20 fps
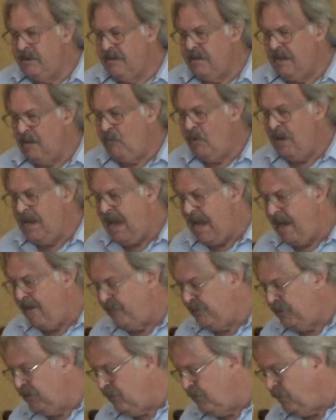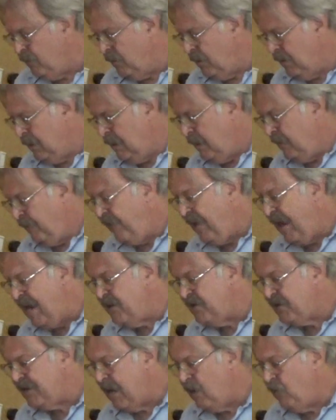that we have to
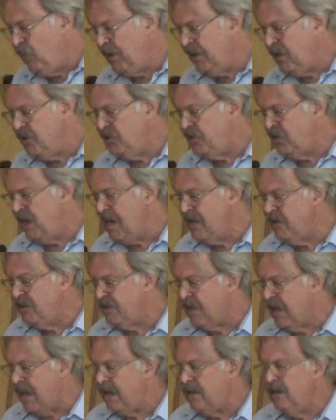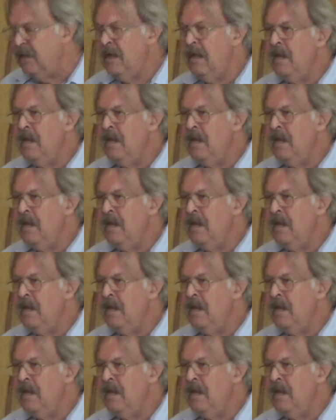face, and we can change that.